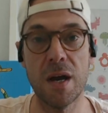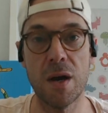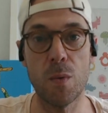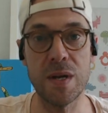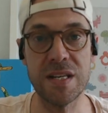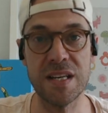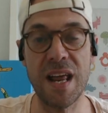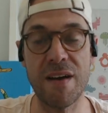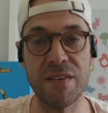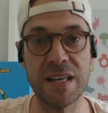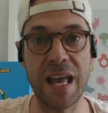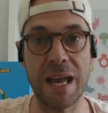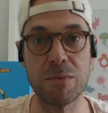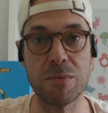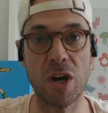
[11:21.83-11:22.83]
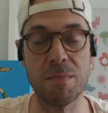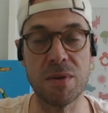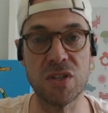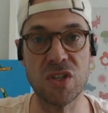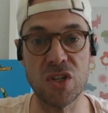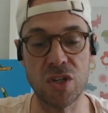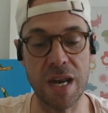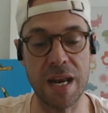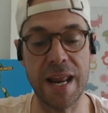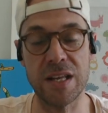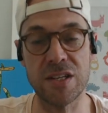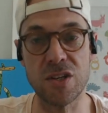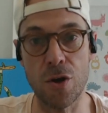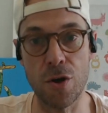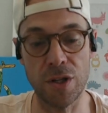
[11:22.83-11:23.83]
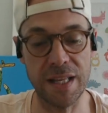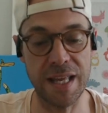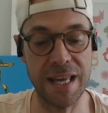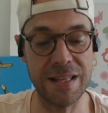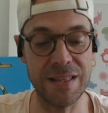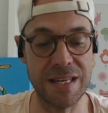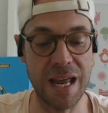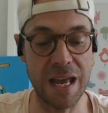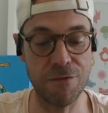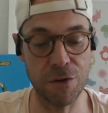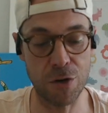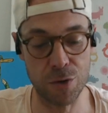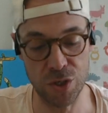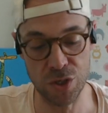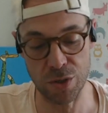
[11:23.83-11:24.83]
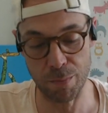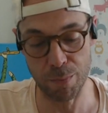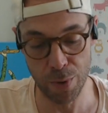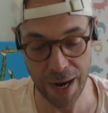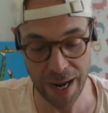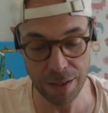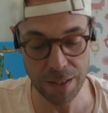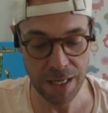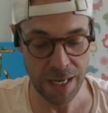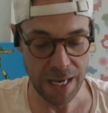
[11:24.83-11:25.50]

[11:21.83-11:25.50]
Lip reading: We did have a game time decision announced earlier in the day for Christian Brown.